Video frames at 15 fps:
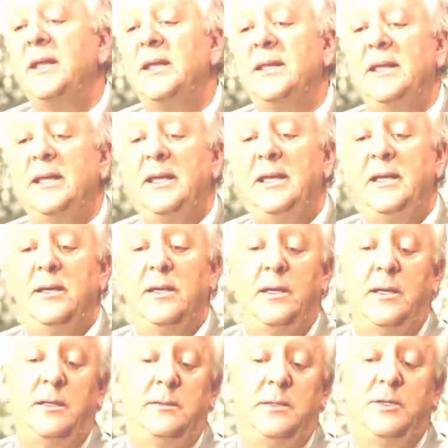the
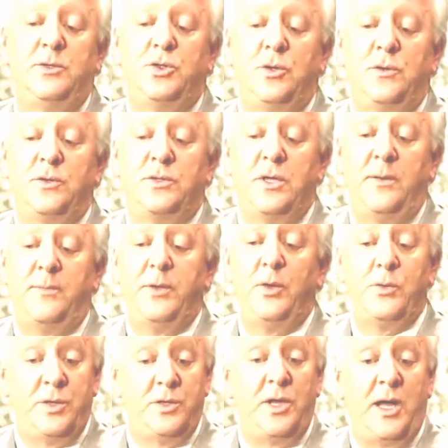insurance company
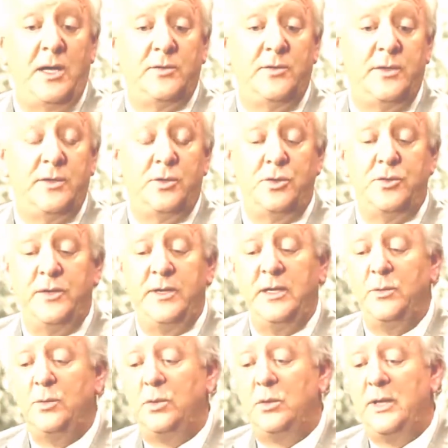or the doctor that they're
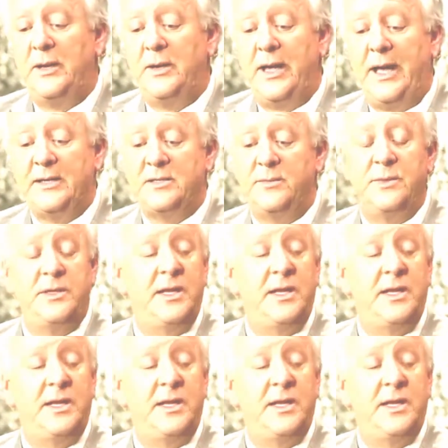treating will ask them to